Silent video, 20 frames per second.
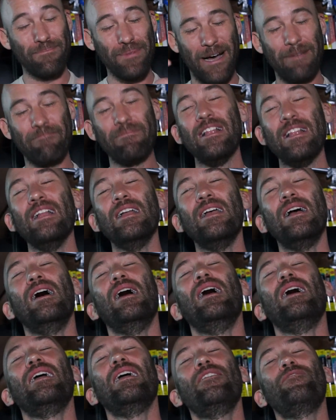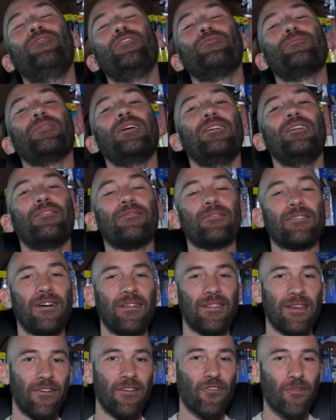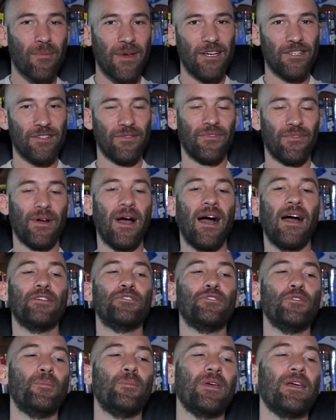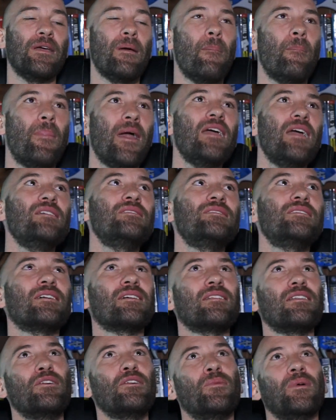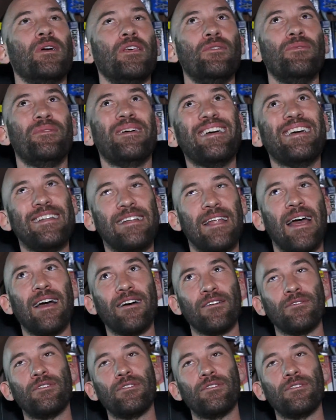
But if you read through all the information for I2P, basically what you get down